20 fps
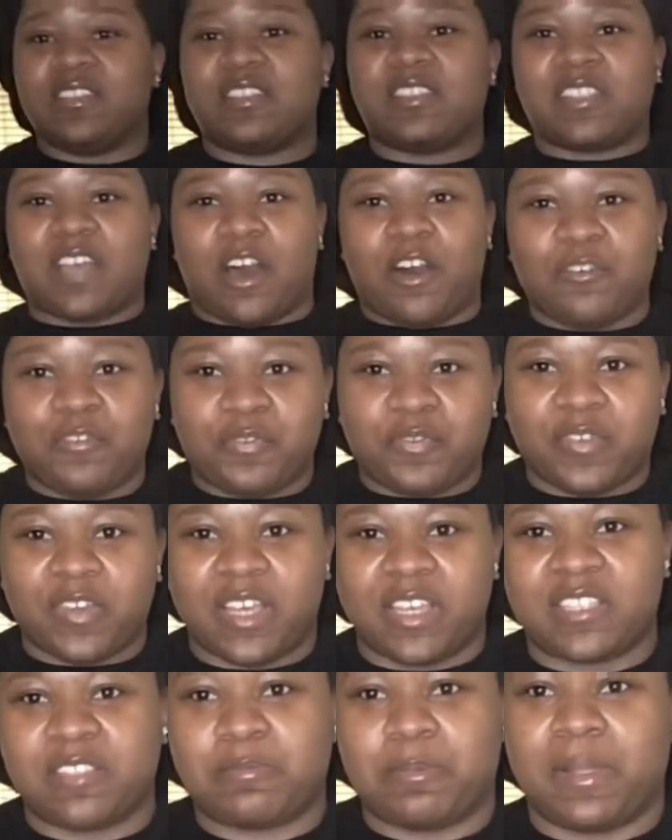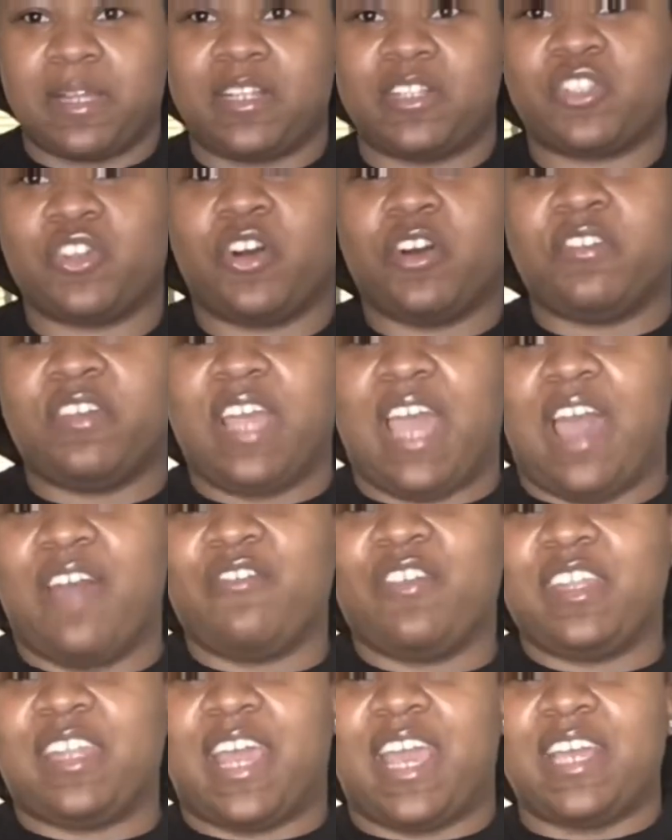self-explanatory.
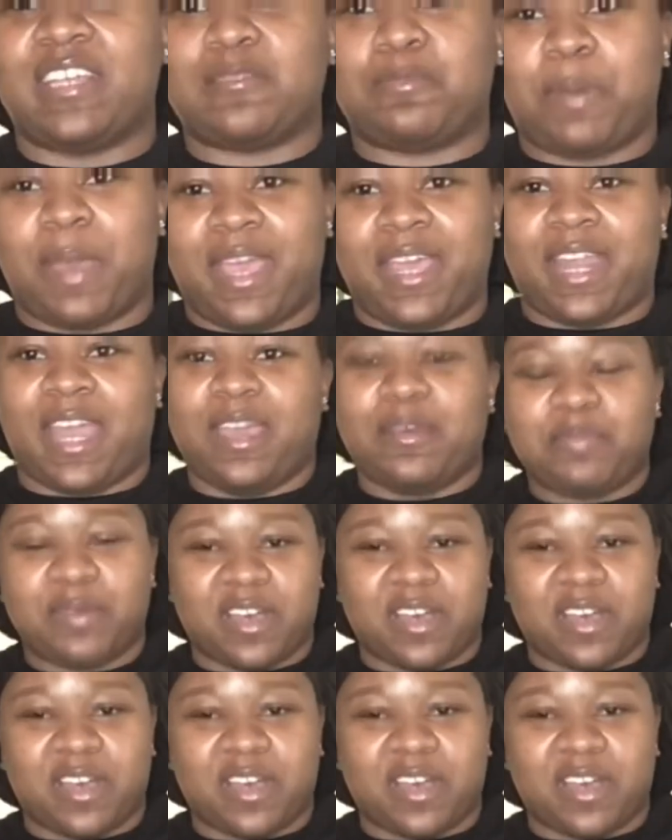Every day is payday